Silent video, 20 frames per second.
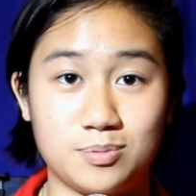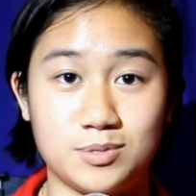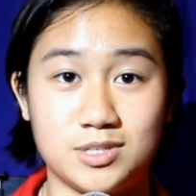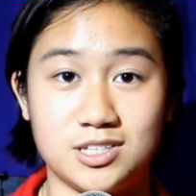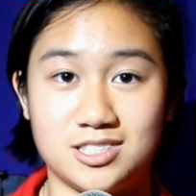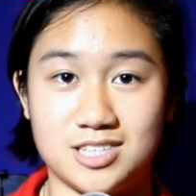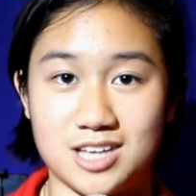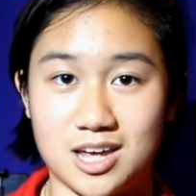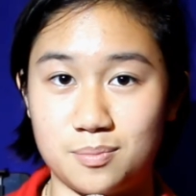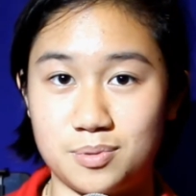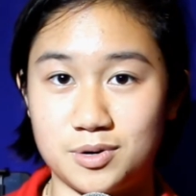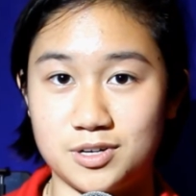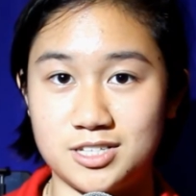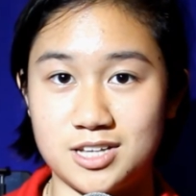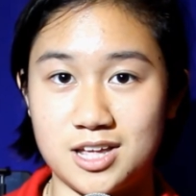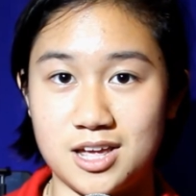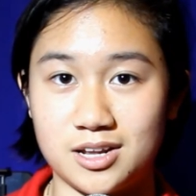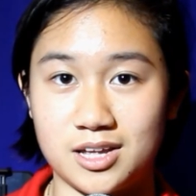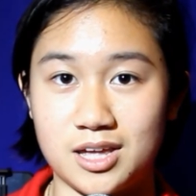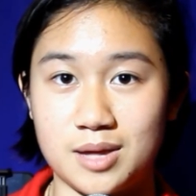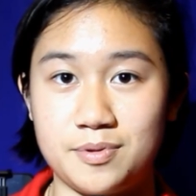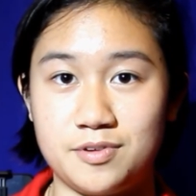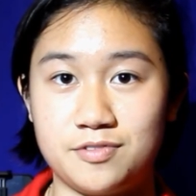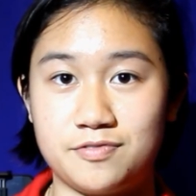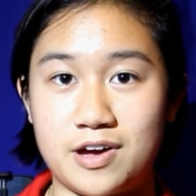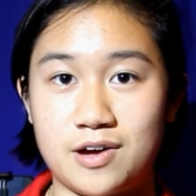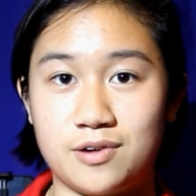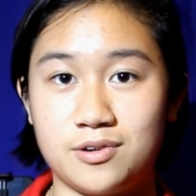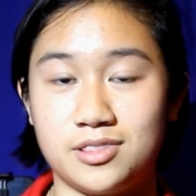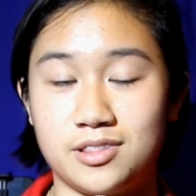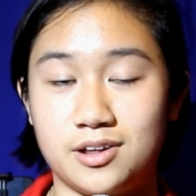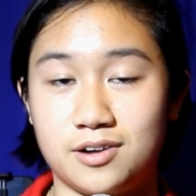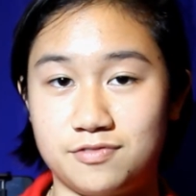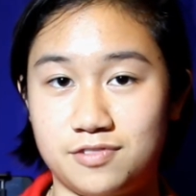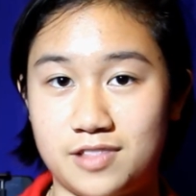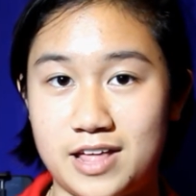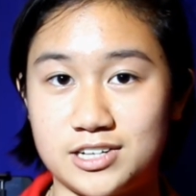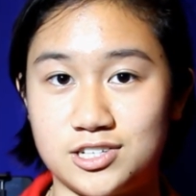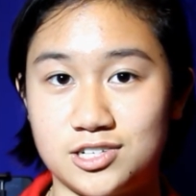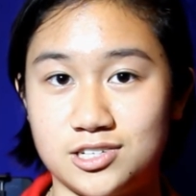to 10% can be found in their
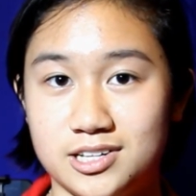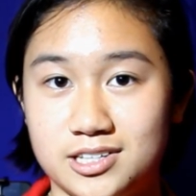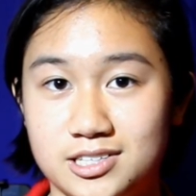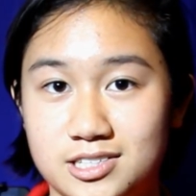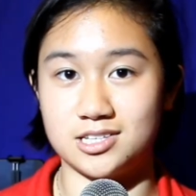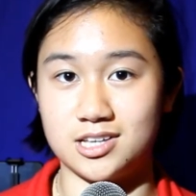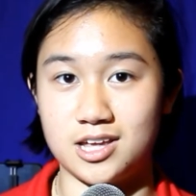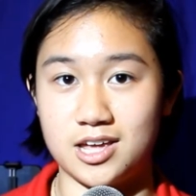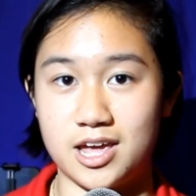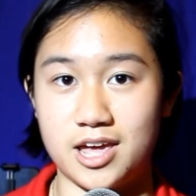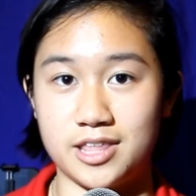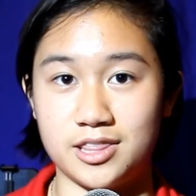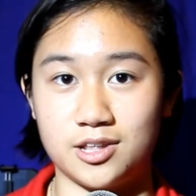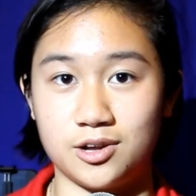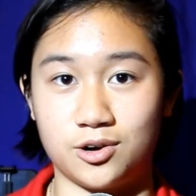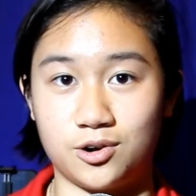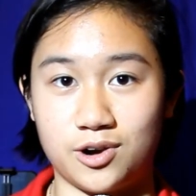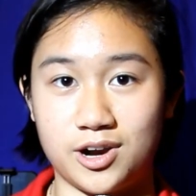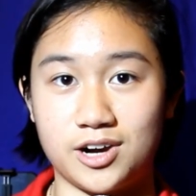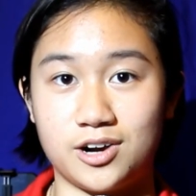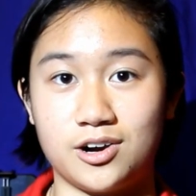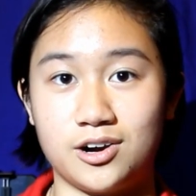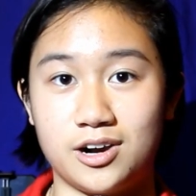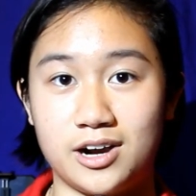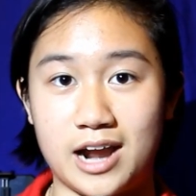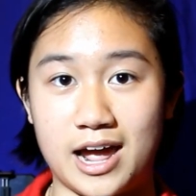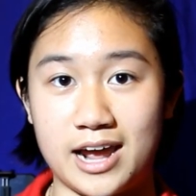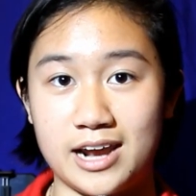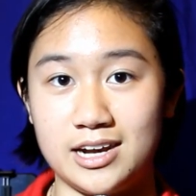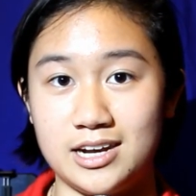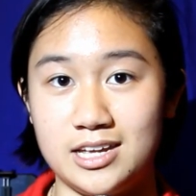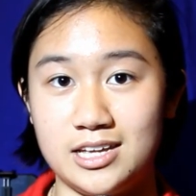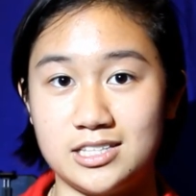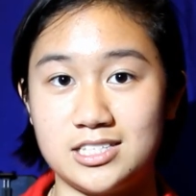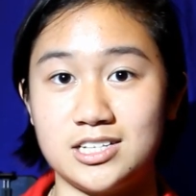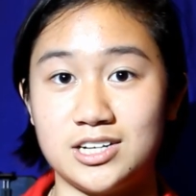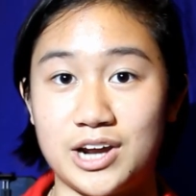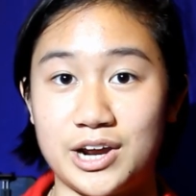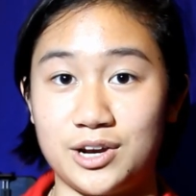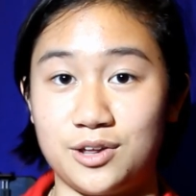flatulence, and the greater 90
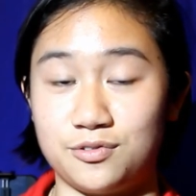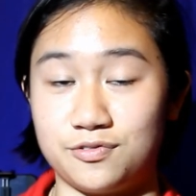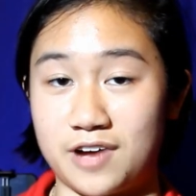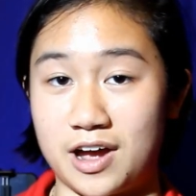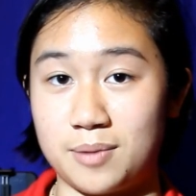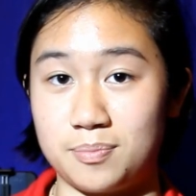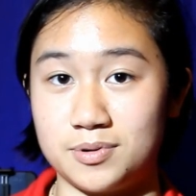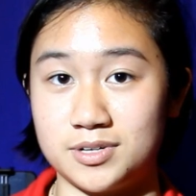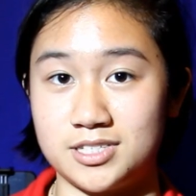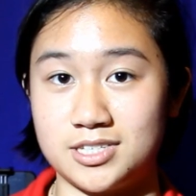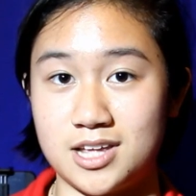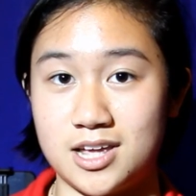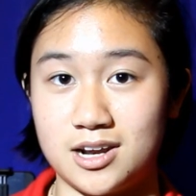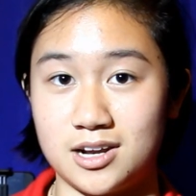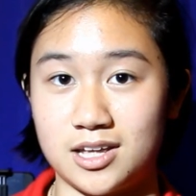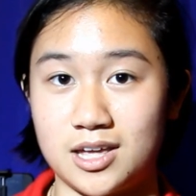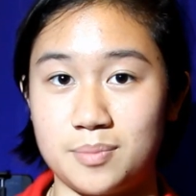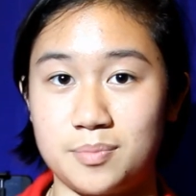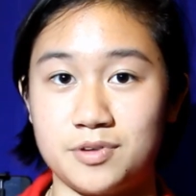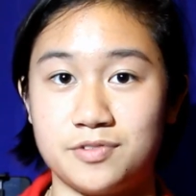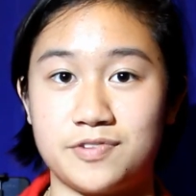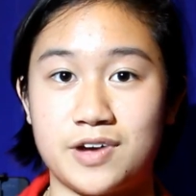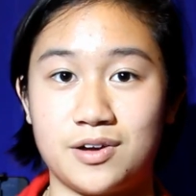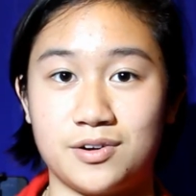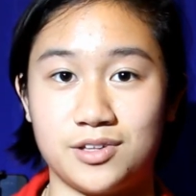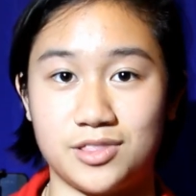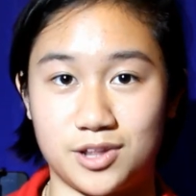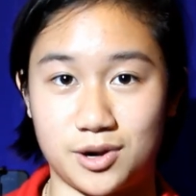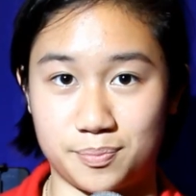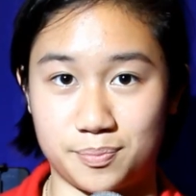to 95% can be found in their